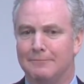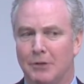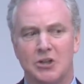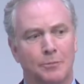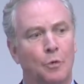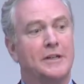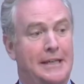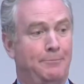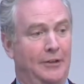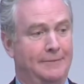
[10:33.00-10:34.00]
much more
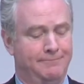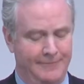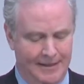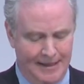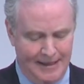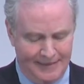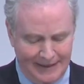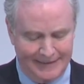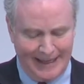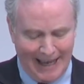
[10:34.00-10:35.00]
deeply
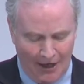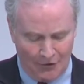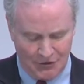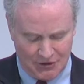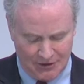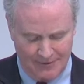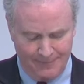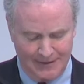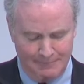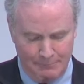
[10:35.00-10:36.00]
than the
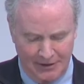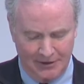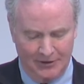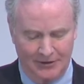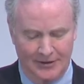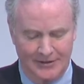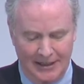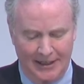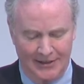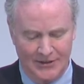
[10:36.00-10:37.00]
House bill
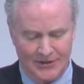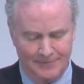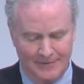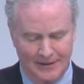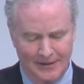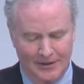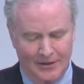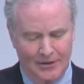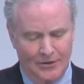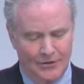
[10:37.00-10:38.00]
does.
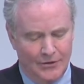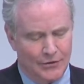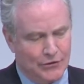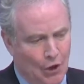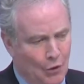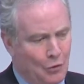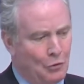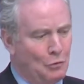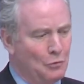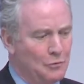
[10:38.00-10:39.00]

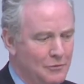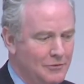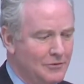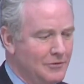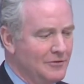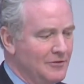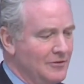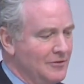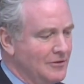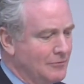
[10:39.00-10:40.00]
So
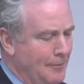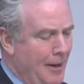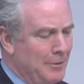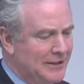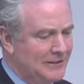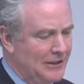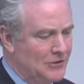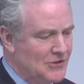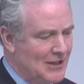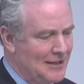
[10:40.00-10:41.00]
the Republican
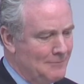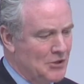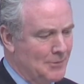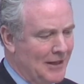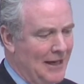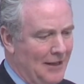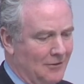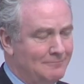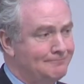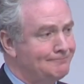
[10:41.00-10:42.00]
leader in the Senate, Mitch
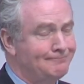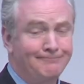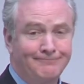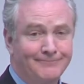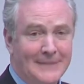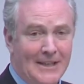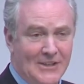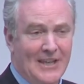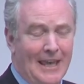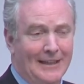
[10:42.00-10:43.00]
McConnell,
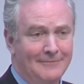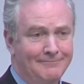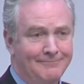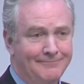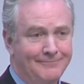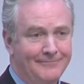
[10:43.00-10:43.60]
has said,